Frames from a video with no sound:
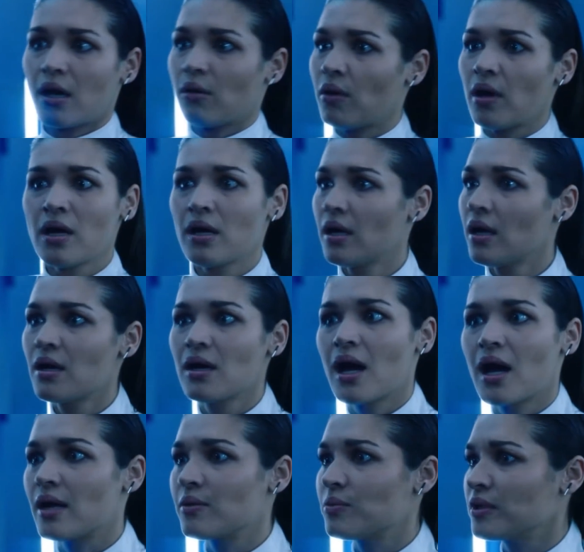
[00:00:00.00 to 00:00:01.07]
remaining bus
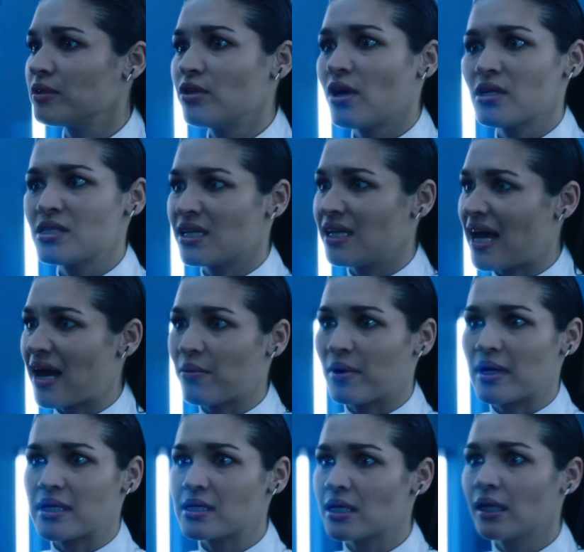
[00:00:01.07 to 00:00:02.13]
meters, to which
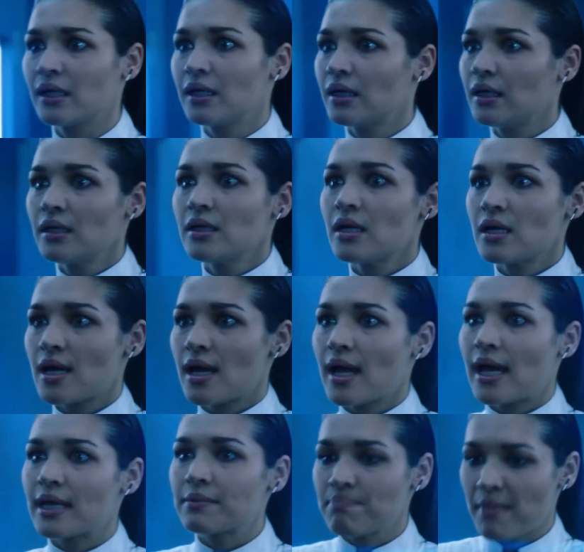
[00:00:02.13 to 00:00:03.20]
Marlize replies,
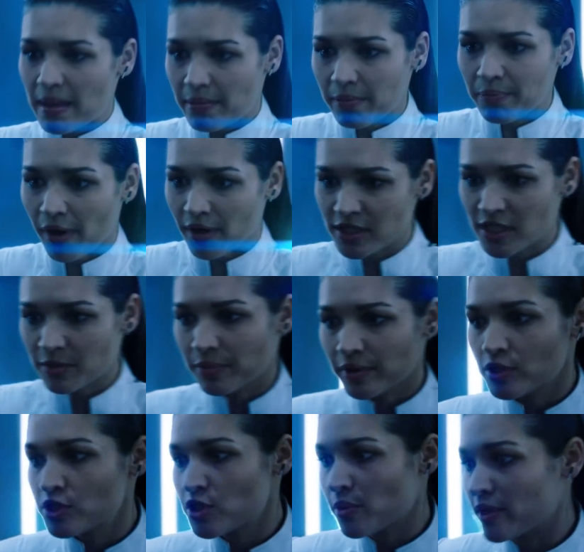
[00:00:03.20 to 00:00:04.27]
no, don't you mean
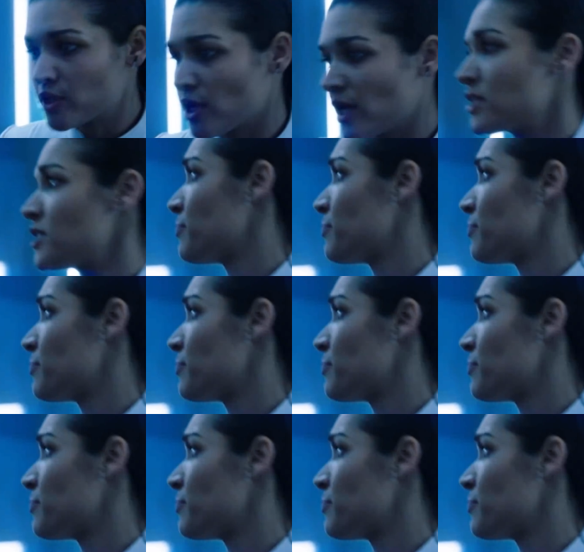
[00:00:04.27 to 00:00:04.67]
3? Now clearly